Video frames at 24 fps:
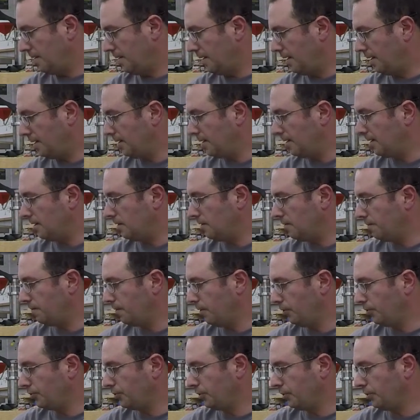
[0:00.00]
I didn't need the
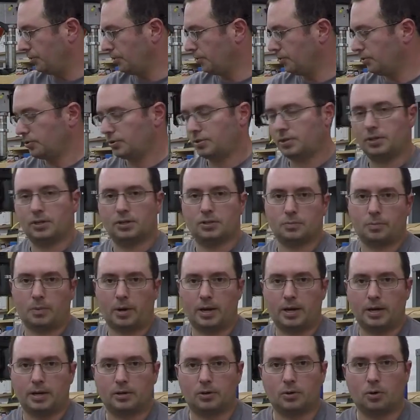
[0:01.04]
filters because my
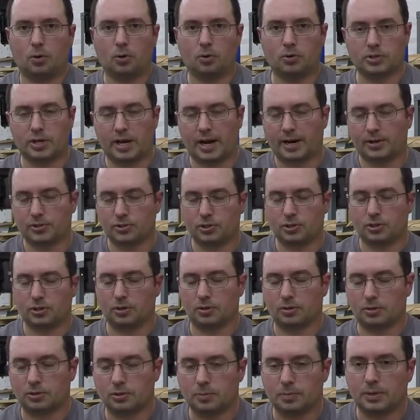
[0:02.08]
end goal is actually
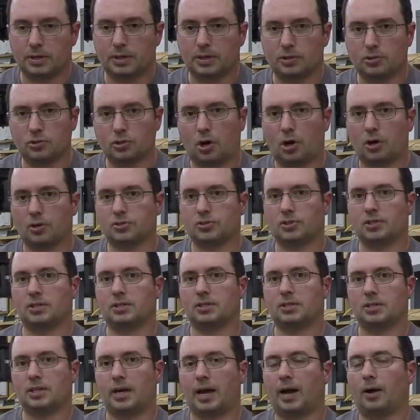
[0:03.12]
going to be exhausting
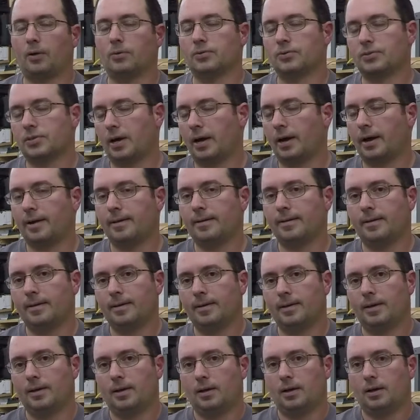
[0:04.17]
to the outside,
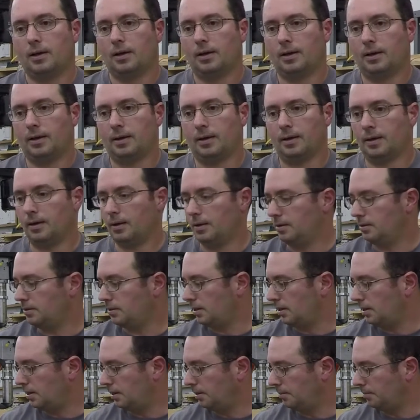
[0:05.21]
and
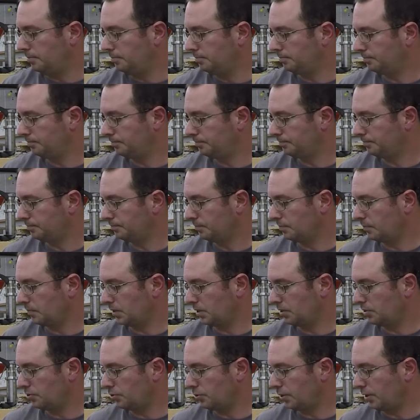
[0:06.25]

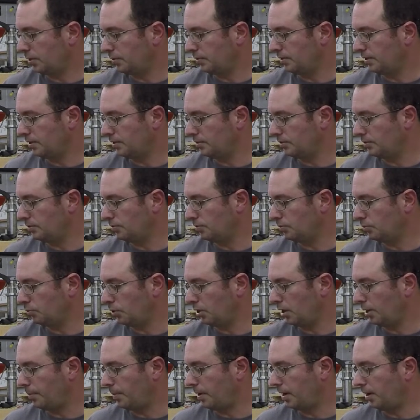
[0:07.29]
so I don't need to
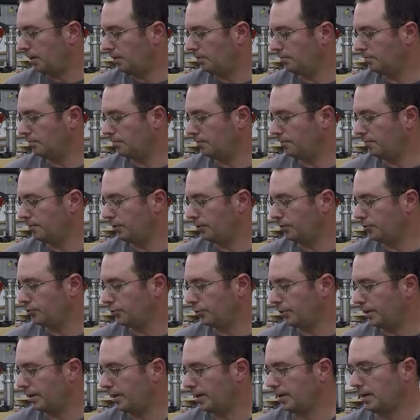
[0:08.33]
worry about
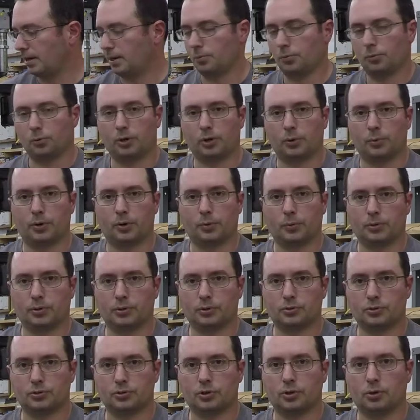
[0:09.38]
filtering, and I really want to
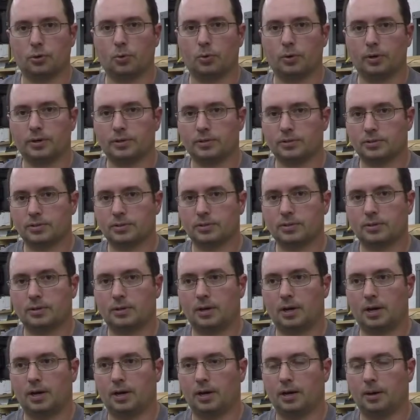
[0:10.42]
reduce the noise
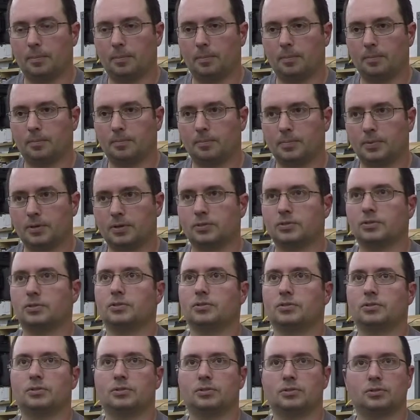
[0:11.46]
because
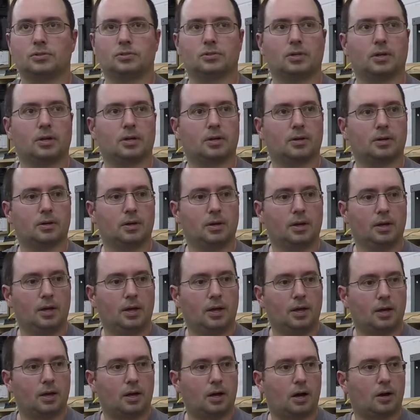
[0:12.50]
this is
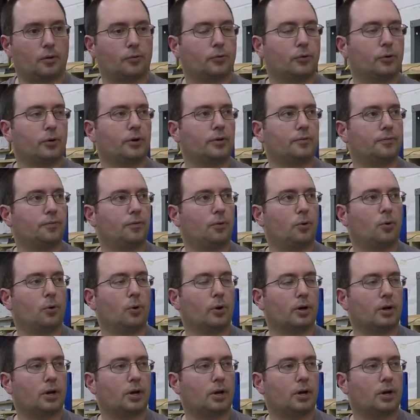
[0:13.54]
concrete floor,